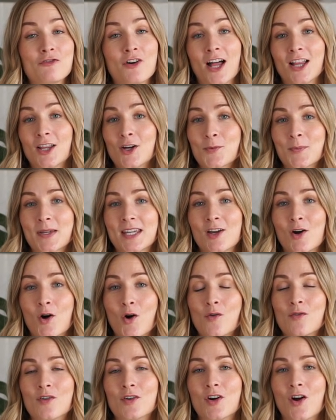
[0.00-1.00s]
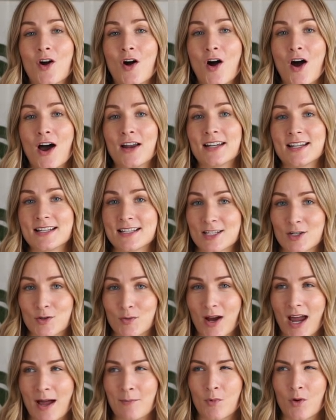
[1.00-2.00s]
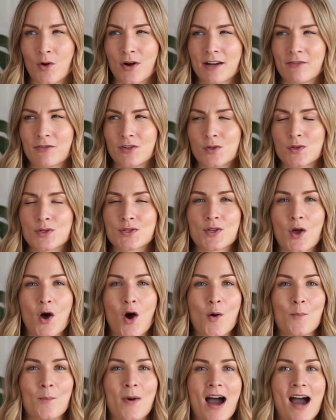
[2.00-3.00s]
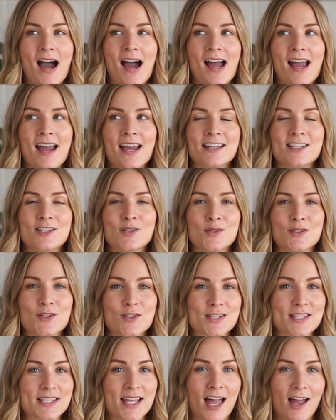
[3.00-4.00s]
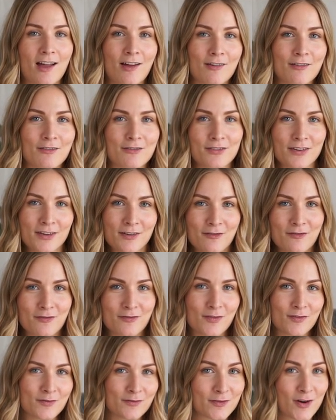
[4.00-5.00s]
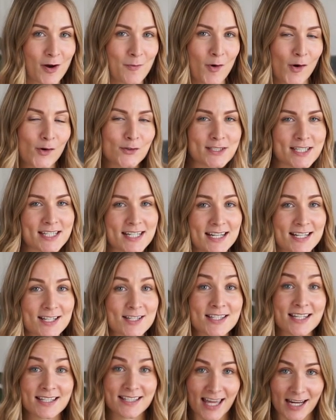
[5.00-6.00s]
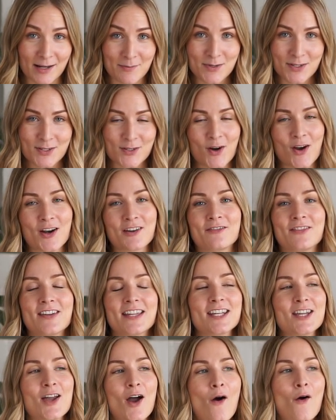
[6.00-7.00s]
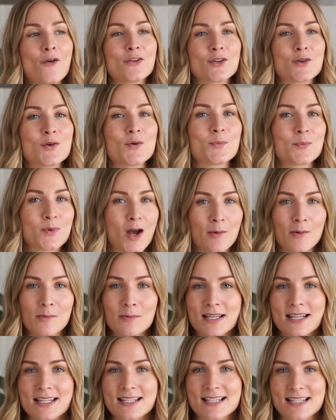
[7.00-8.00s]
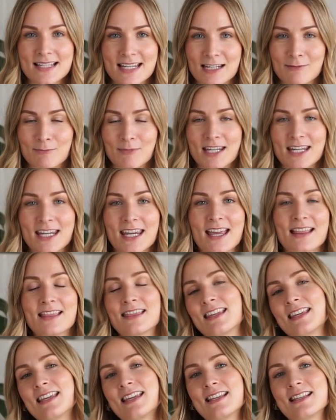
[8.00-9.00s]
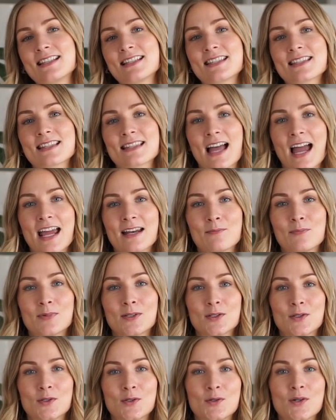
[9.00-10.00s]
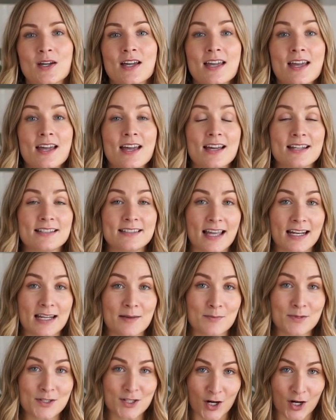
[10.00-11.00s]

follow me over on Instagram or if you saw my do-it-yourself from old jeans to denim skirt video, you probably seen me in these light blue denim